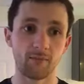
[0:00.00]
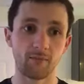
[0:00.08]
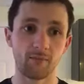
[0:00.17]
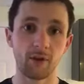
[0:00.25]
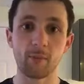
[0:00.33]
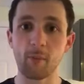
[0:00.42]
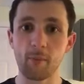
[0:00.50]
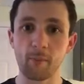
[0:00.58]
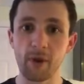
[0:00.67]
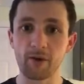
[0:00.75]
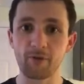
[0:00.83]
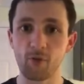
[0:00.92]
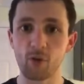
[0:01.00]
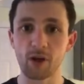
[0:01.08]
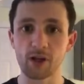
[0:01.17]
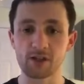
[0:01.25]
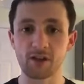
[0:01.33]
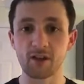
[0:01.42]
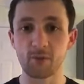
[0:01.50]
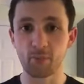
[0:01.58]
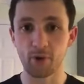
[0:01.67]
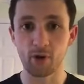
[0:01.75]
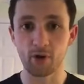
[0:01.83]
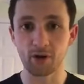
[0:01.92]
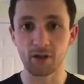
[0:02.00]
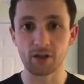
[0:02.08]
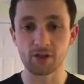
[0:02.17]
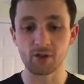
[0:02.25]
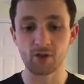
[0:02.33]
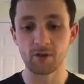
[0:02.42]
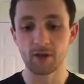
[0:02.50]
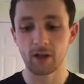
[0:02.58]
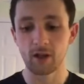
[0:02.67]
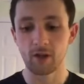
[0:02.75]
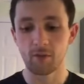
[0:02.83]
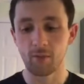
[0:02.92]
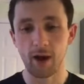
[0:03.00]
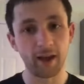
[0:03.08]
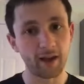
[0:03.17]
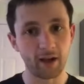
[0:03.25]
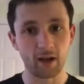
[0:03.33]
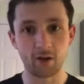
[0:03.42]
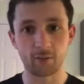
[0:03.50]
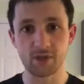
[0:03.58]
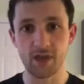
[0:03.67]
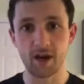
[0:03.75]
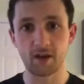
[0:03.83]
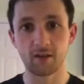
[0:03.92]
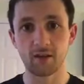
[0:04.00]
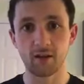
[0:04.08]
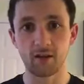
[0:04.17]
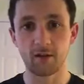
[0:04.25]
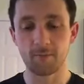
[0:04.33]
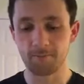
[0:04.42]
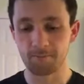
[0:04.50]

main focus, they're the priority. So I kind of come second to that.